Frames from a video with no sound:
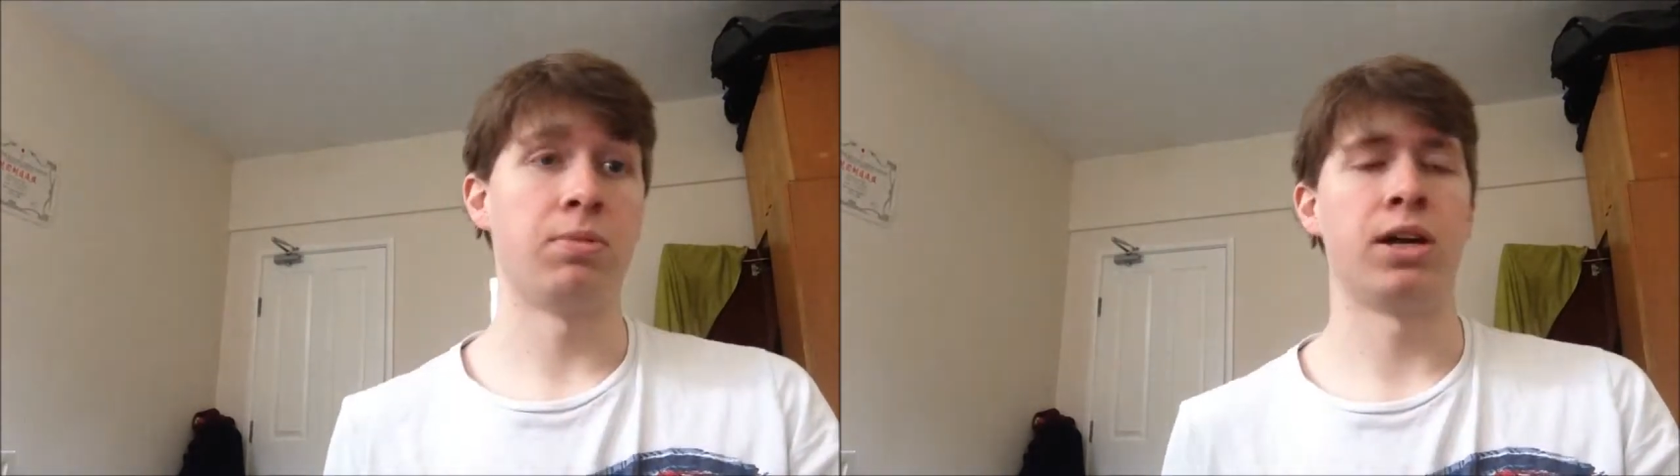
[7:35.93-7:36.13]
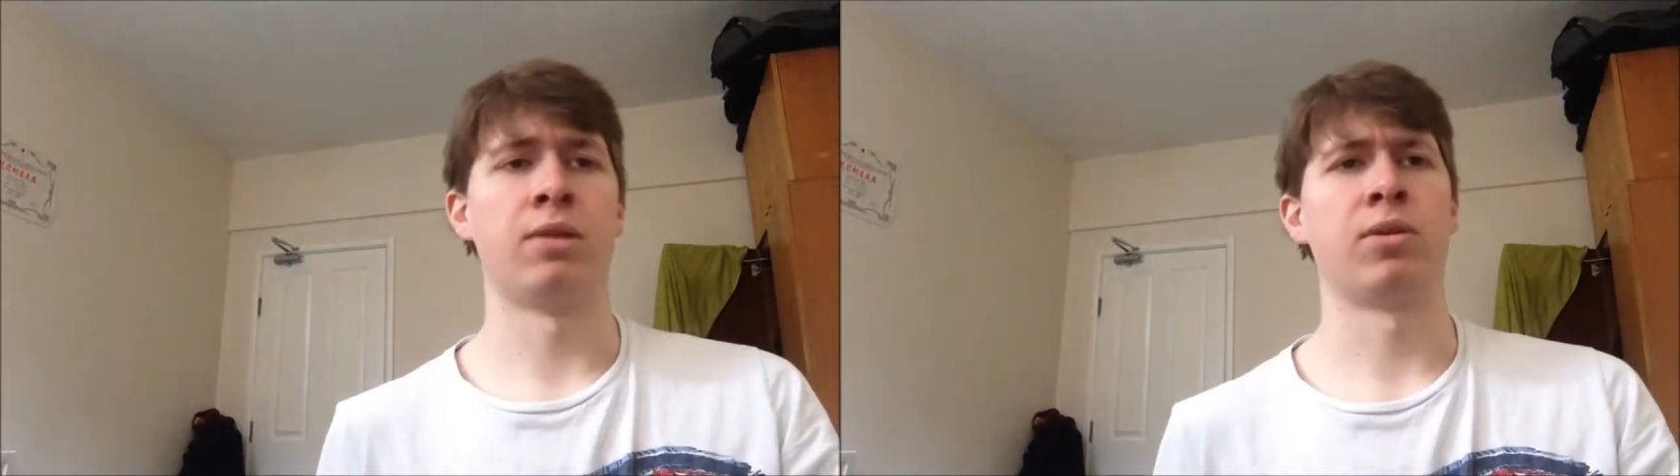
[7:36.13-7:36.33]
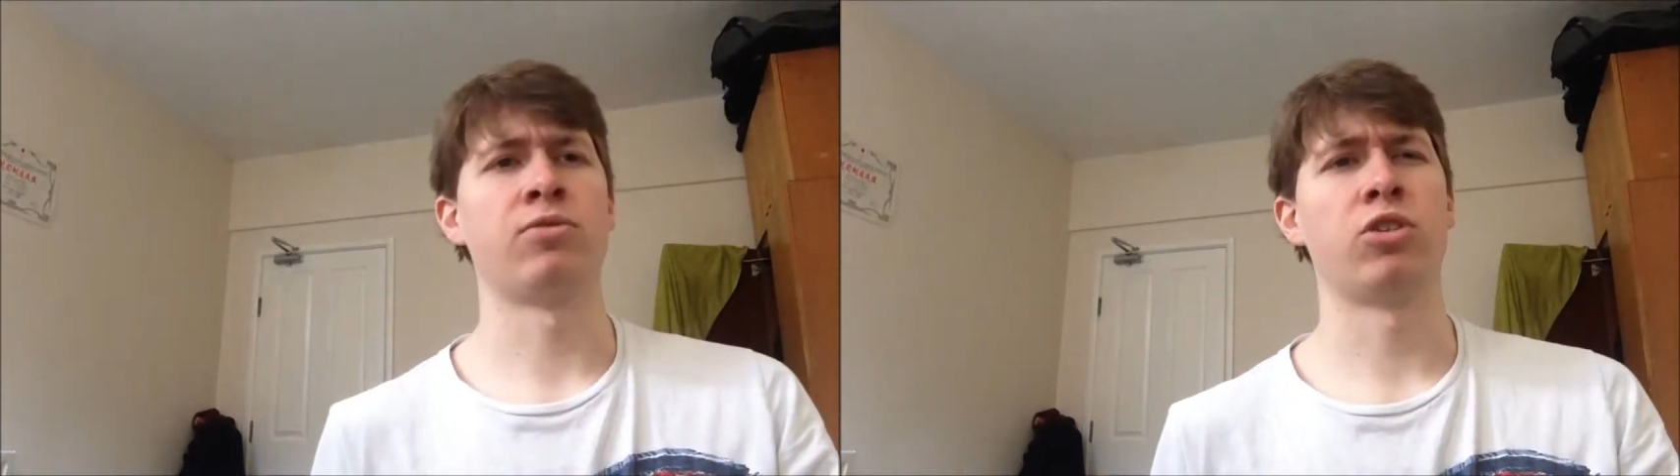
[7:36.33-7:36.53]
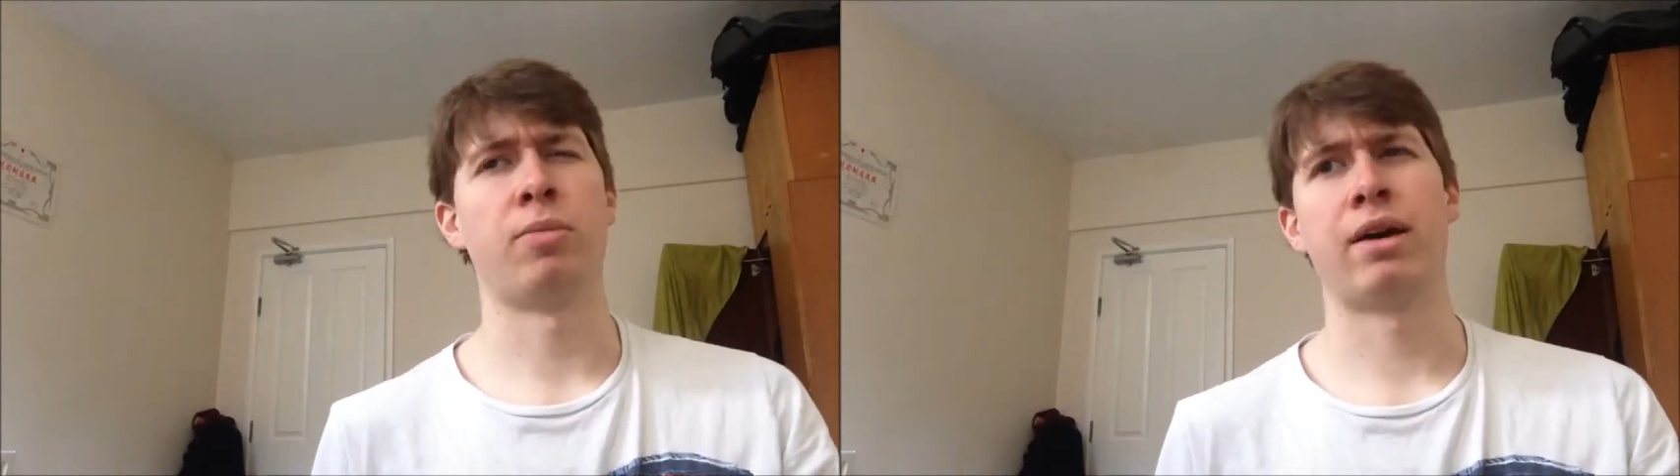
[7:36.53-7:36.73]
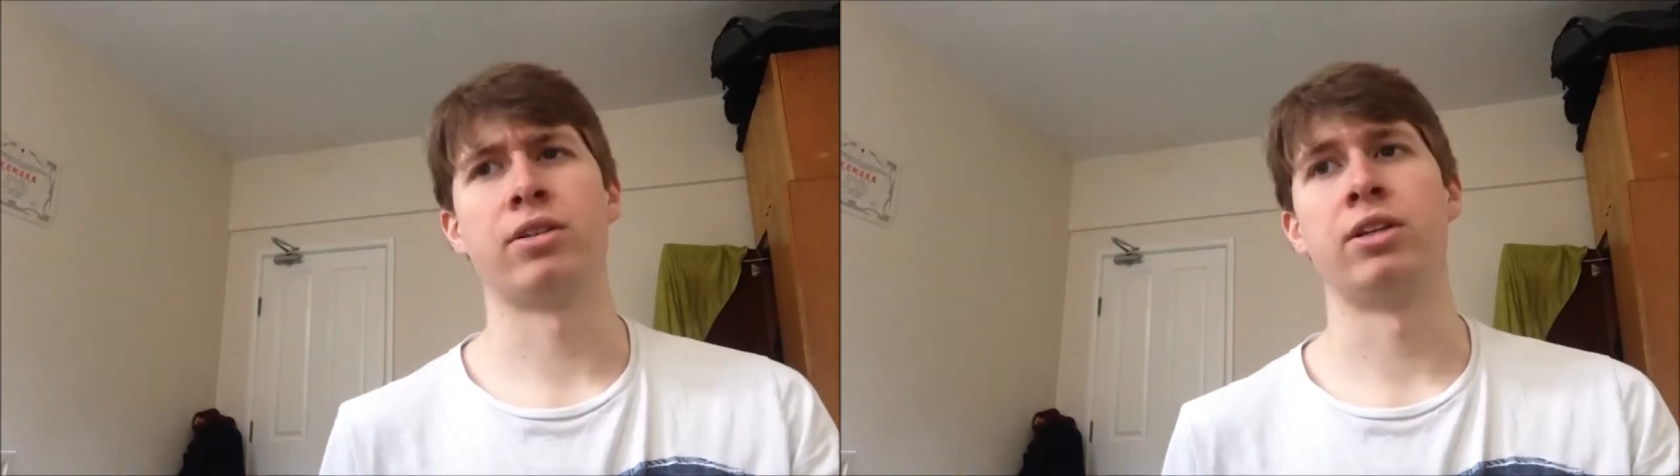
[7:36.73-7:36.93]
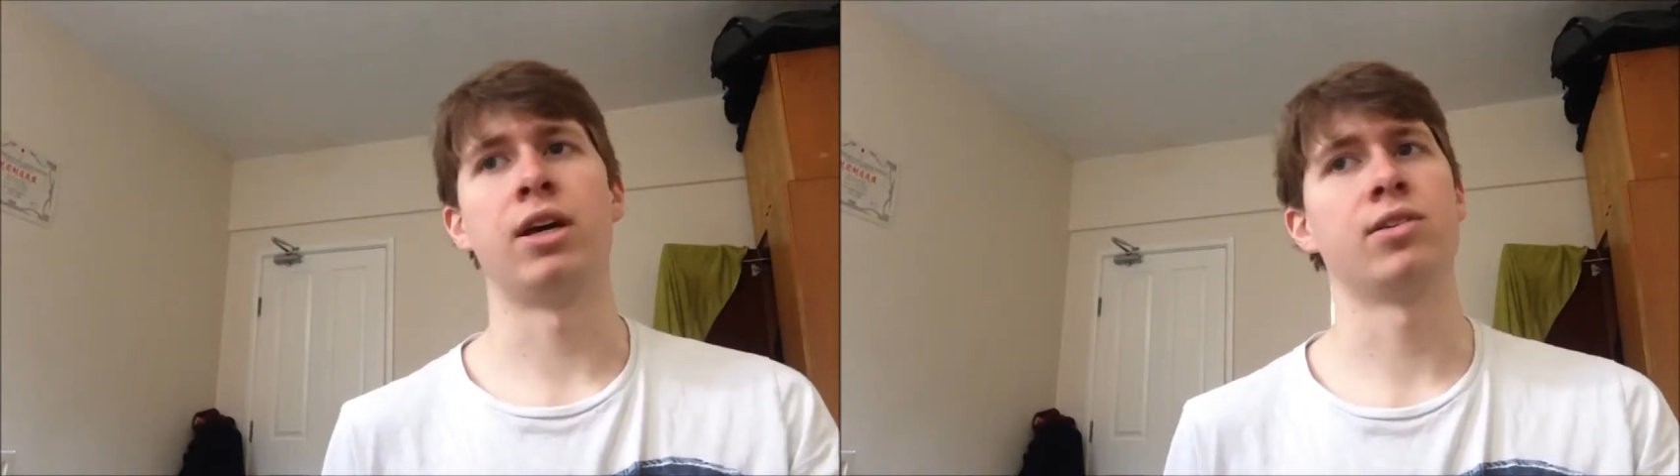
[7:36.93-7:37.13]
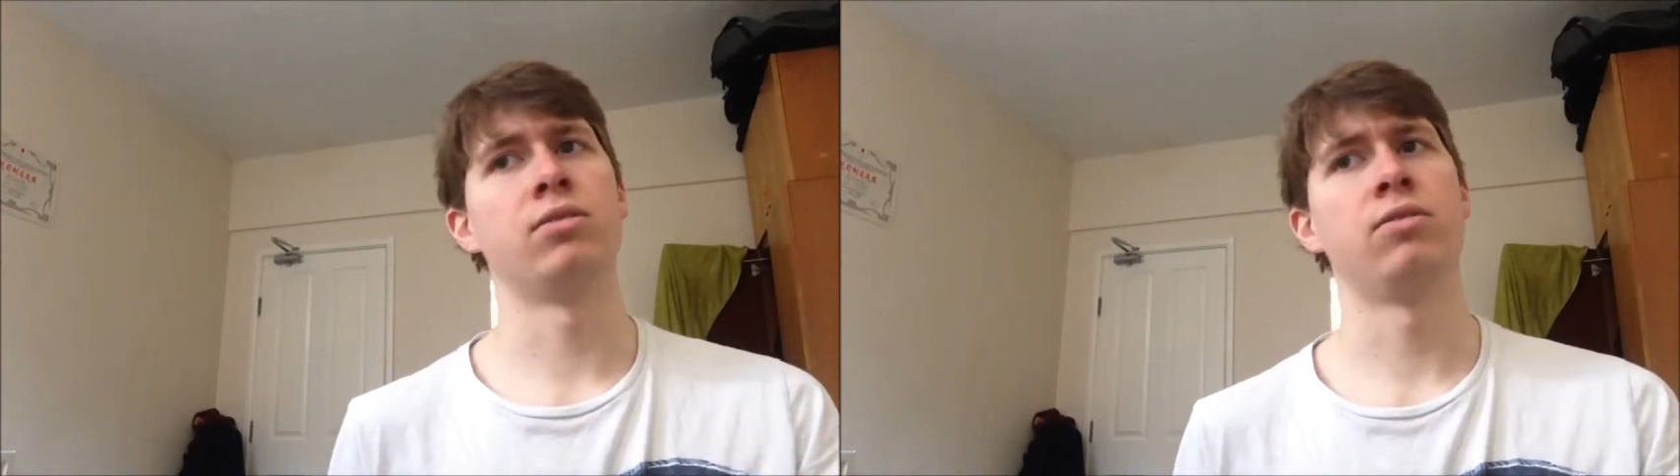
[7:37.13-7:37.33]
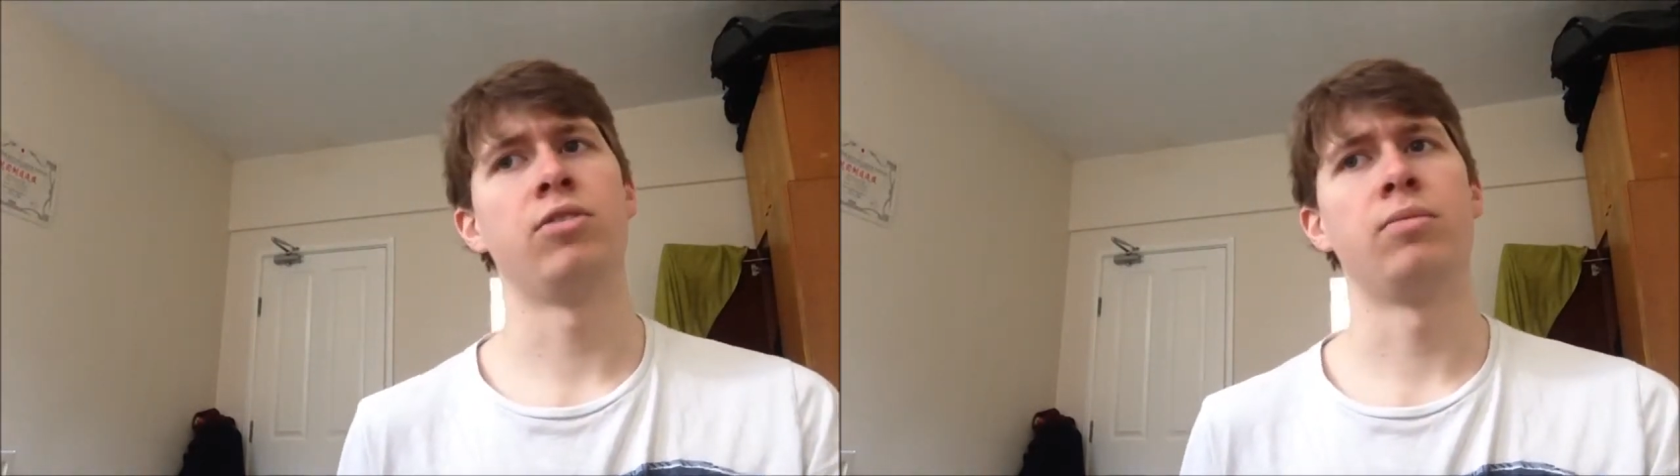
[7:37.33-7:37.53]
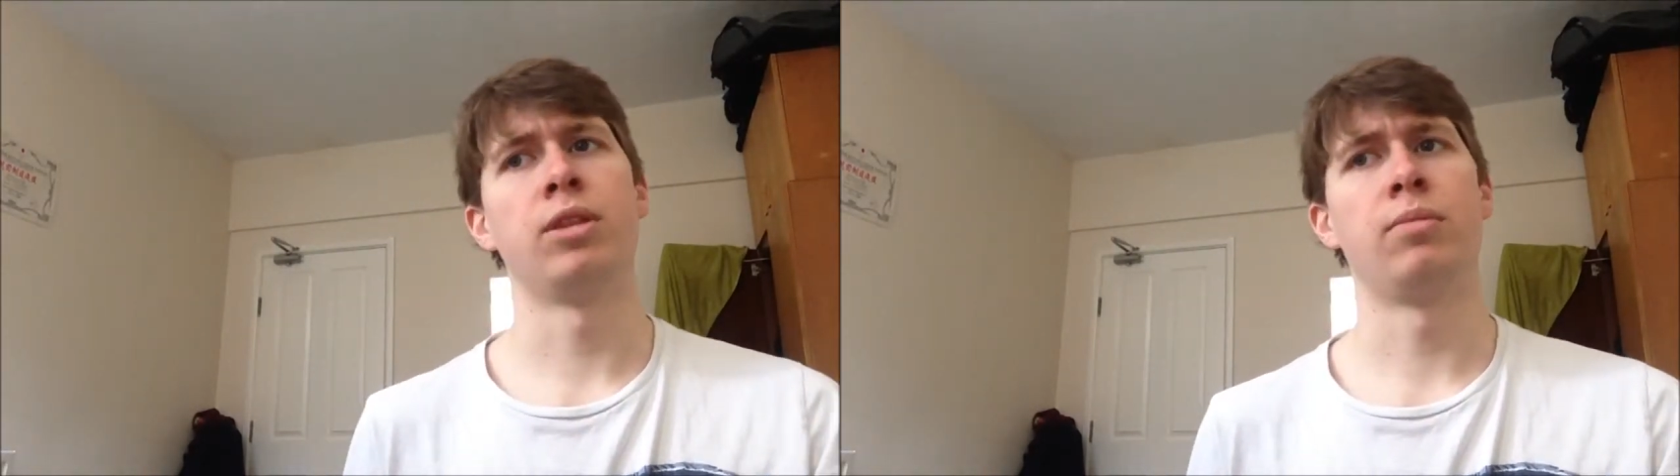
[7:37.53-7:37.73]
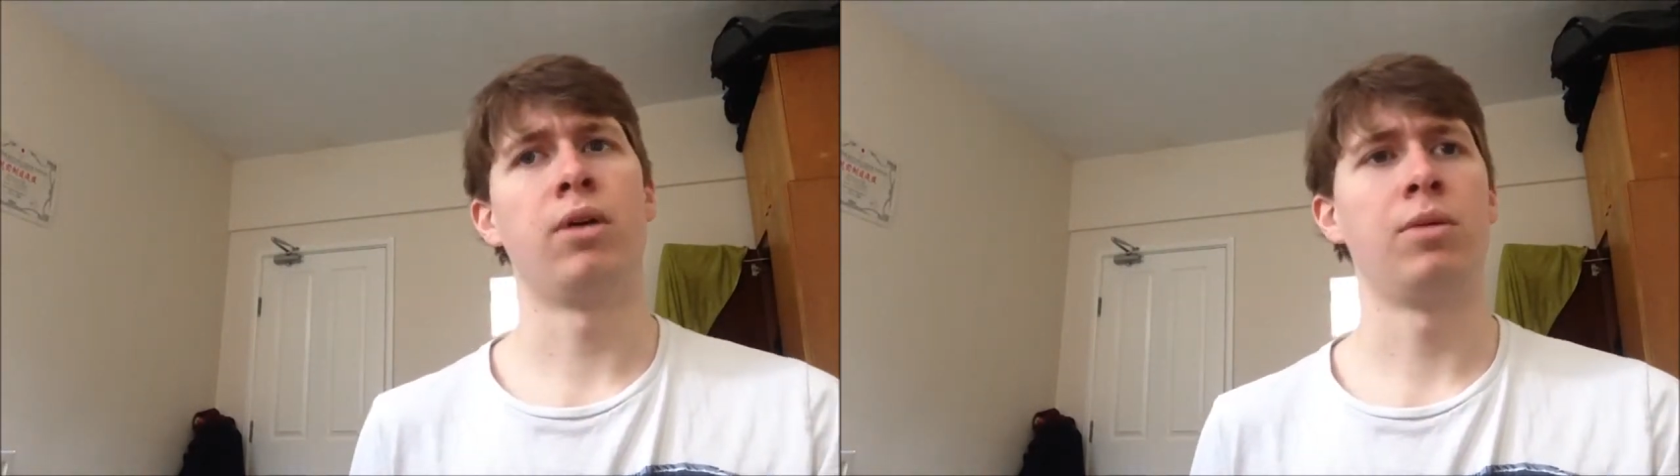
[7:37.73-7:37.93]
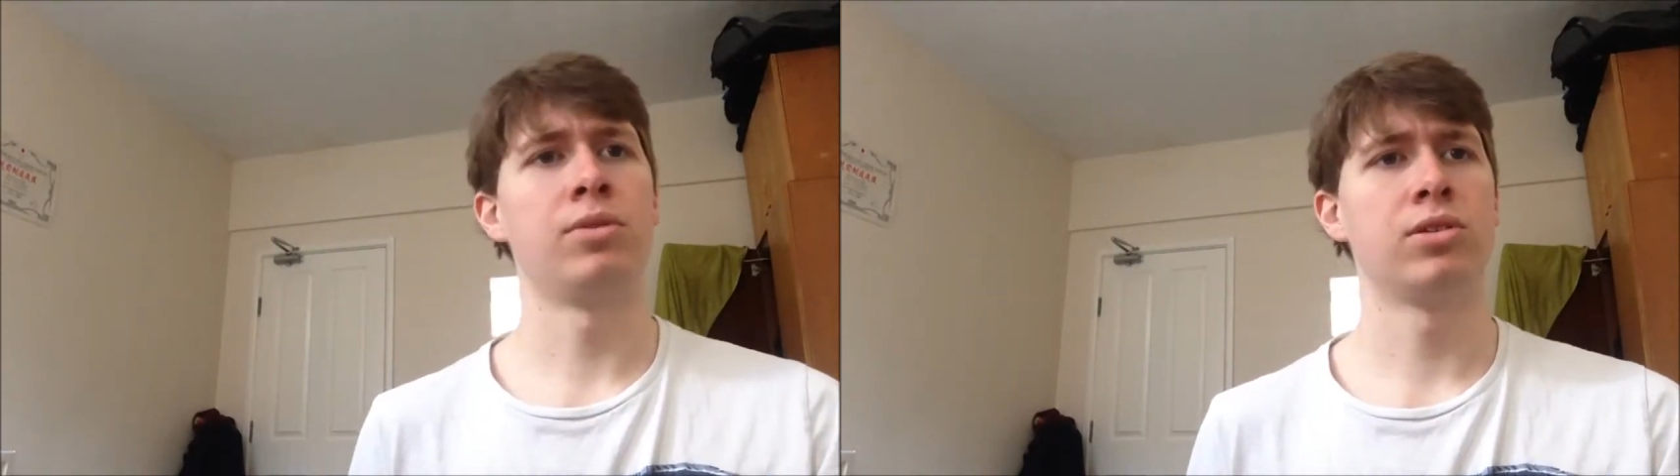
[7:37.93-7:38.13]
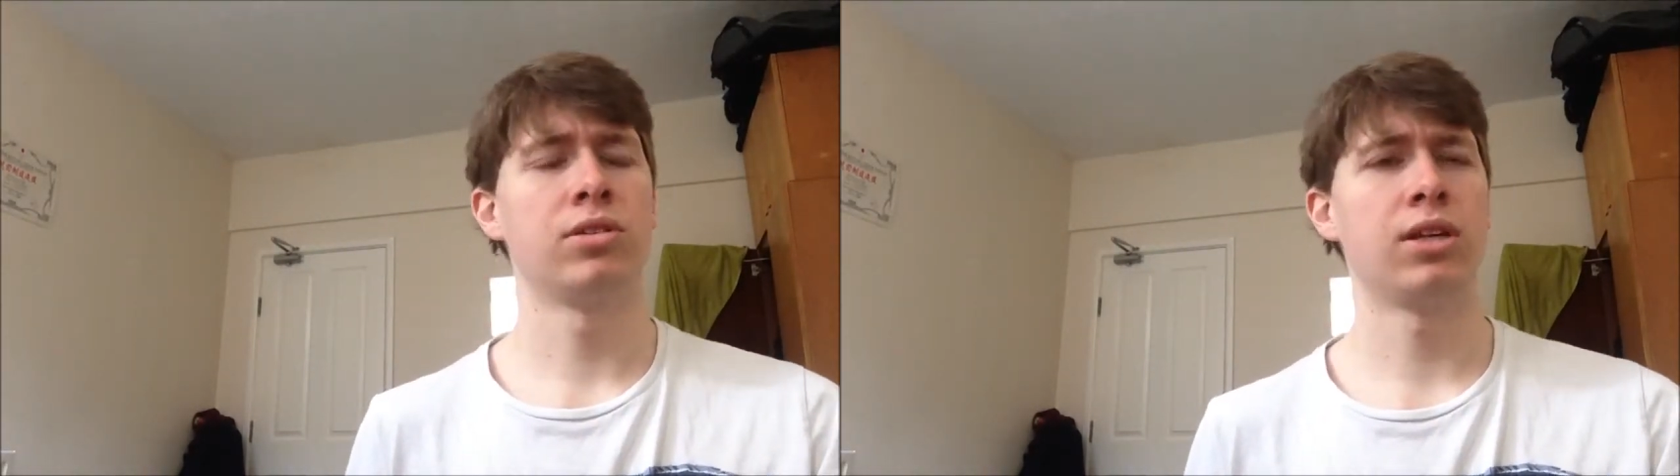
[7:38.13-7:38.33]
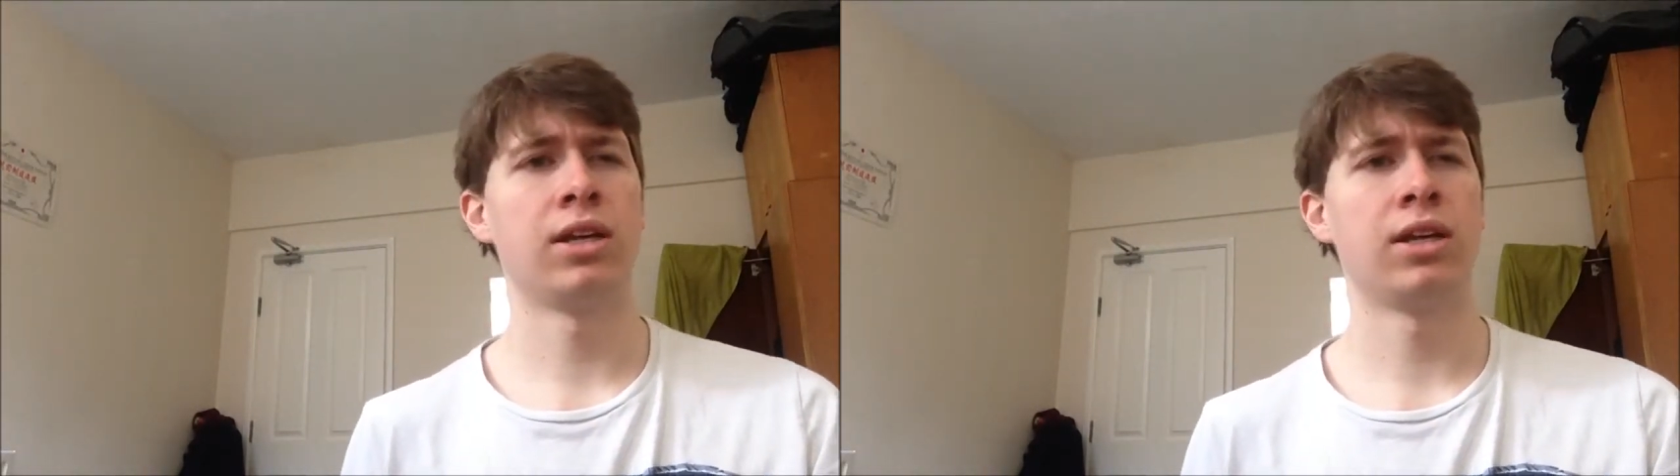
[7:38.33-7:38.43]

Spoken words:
I've got about a dozen of them at the moment